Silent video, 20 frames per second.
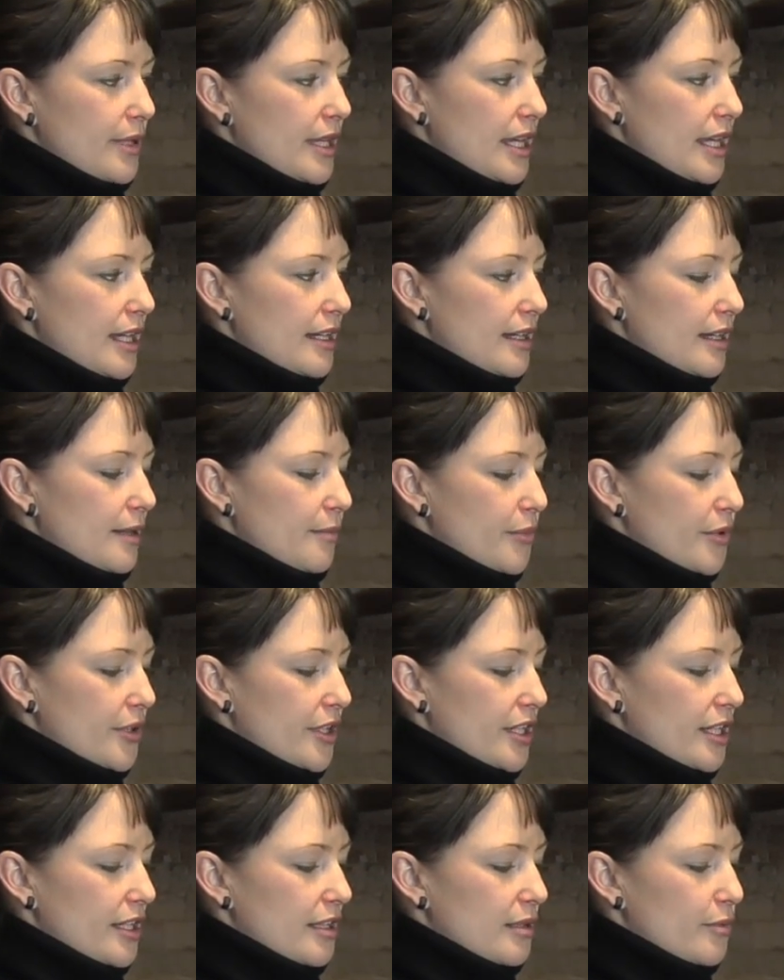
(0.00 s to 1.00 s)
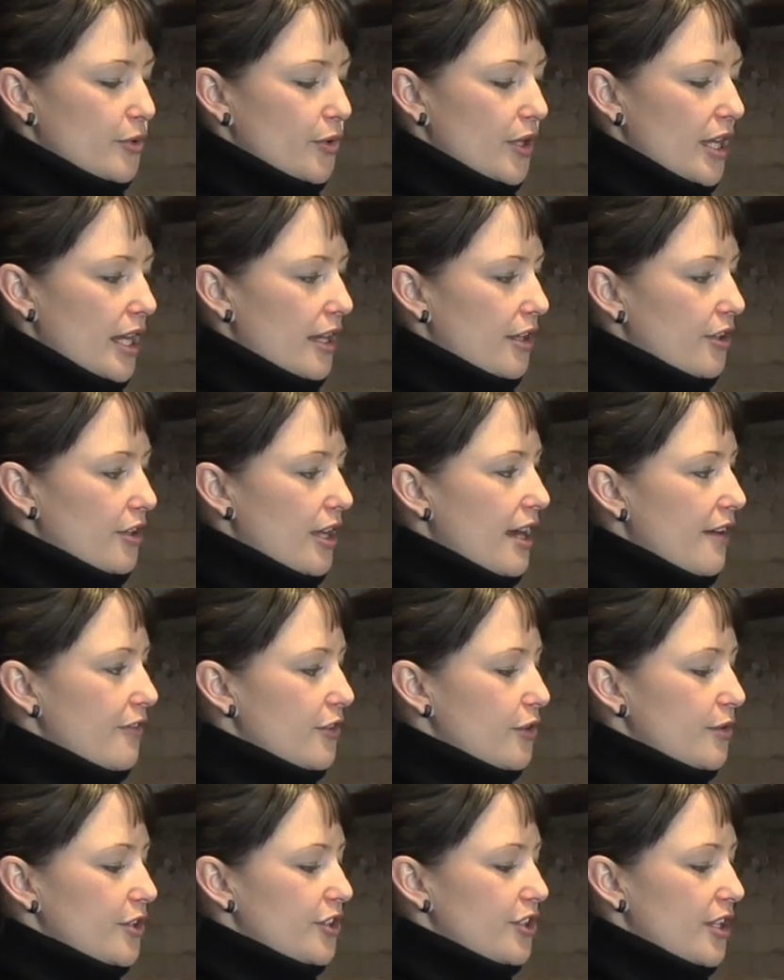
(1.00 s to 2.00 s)
and put it in the bouquet. You'll have
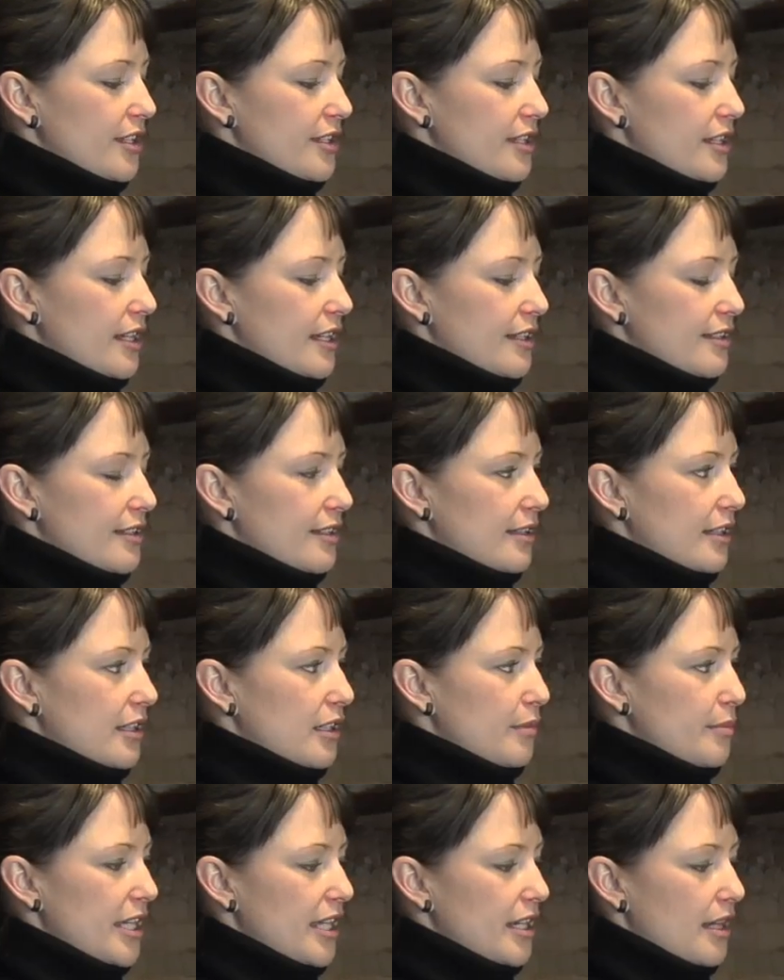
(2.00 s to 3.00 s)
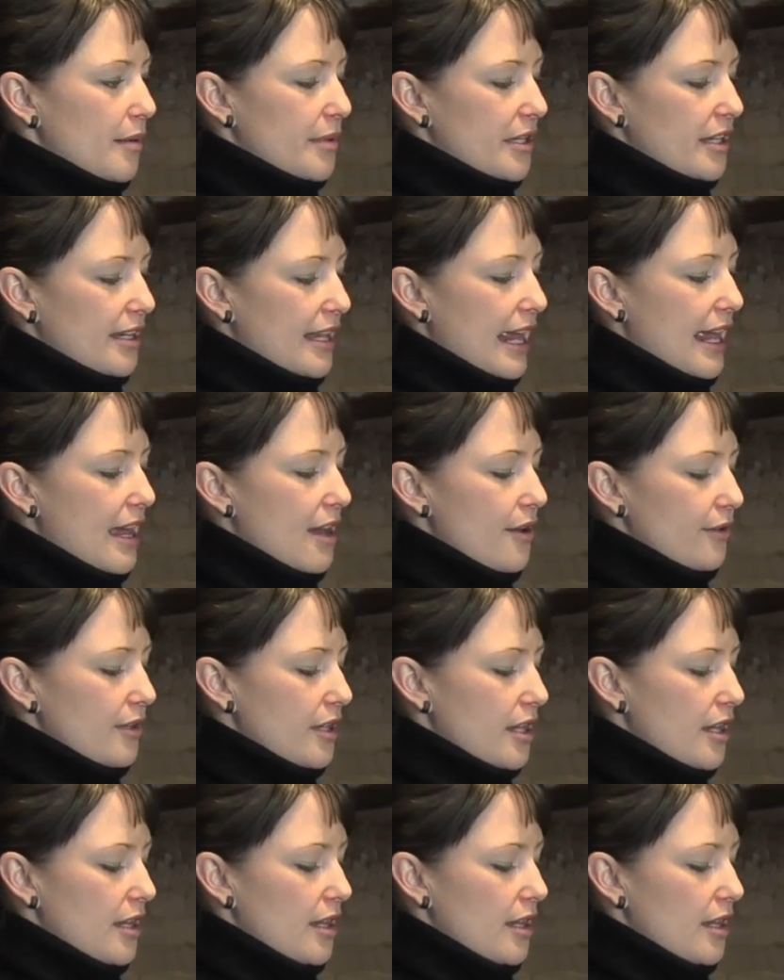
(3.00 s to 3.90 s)
to adjust things a little bit up and down,